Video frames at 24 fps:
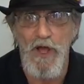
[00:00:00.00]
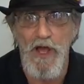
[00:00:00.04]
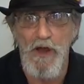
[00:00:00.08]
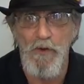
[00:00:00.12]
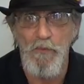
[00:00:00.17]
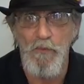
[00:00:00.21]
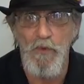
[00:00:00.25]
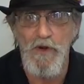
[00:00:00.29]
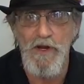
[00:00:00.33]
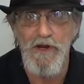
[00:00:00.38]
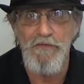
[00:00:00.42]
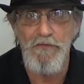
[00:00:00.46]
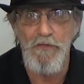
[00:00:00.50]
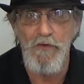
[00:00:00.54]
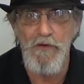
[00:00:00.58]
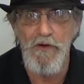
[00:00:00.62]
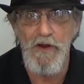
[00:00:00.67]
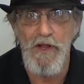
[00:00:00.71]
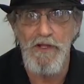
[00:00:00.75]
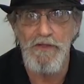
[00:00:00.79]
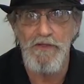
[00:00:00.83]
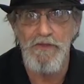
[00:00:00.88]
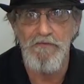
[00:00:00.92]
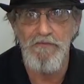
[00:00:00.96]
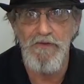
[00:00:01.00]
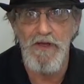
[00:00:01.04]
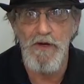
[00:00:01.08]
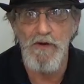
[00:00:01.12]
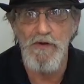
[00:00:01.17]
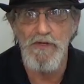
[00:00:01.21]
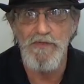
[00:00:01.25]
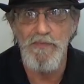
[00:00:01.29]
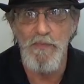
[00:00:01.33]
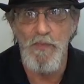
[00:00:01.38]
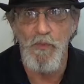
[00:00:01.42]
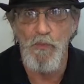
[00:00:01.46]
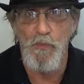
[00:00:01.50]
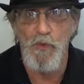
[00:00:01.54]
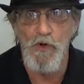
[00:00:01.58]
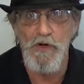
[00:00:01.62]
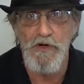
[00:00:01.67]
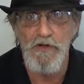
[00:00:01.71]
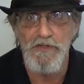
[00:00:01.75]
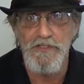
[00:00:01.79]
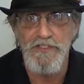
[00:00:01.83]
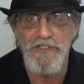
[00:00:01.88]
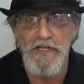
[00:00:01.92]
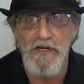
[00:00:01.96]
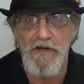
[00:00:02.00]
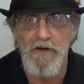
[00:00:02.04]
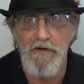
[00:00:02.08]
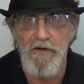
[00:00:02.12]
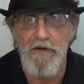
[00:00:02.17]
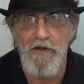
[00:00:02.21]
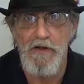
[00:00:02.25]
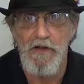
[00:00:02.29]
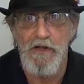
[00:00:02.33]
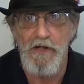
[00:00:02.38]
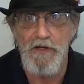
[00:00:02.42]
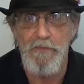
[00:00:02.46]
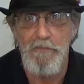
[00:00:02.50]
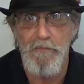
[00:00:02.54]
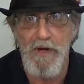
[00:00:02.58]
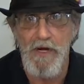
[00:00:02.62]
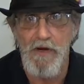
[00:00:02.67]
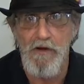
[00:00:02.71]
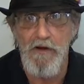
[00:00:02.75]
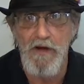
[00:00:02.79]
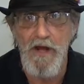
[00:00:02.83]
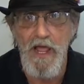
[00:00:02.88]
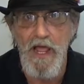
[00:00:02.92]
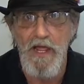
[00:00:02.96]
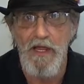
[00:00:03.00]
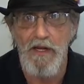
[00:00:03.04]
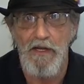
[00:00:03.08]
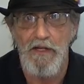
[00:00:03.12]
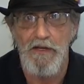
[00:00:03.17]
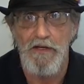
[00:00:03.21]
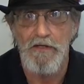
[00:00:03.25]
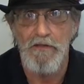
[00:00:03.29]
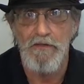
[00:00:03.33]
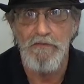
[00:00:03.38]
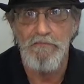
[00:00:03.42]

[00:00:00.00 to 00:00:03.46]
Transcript: Don Weaver at the Veterans Memorial Center on Merritt Island.